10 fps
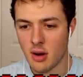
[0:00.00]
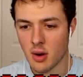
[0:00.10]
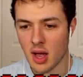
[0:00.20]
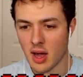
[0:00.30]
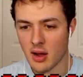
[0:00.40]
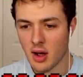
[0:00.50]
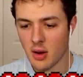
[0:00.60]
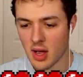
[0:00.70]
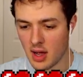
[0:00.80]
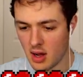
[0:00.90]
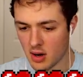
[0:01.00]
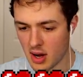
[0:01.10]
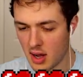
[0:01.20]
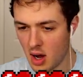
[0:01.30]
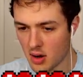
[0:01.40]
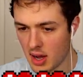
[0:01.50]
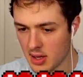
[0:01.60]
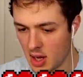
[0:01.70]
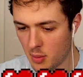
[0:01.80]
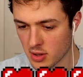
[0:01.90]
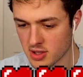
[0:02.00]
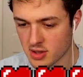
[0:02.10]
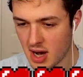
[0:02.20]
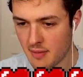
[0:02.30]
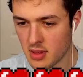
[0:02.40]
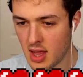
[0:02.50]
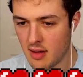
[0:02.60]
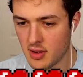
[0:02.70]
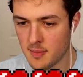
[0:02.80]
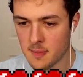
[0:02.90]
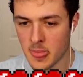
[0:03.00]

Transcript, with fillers: Okay. Yep, we're just grabbing lava.